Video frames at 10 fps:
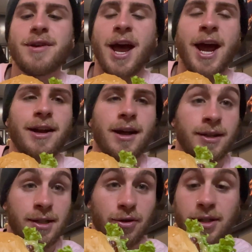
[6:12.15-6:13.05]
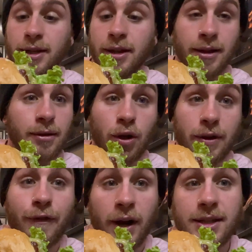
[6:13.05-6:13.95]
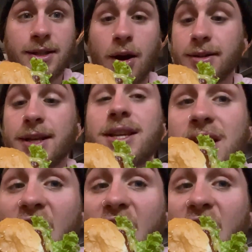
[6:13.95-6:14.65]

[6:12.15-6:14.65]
And I seriously think, look at the fucking size of this.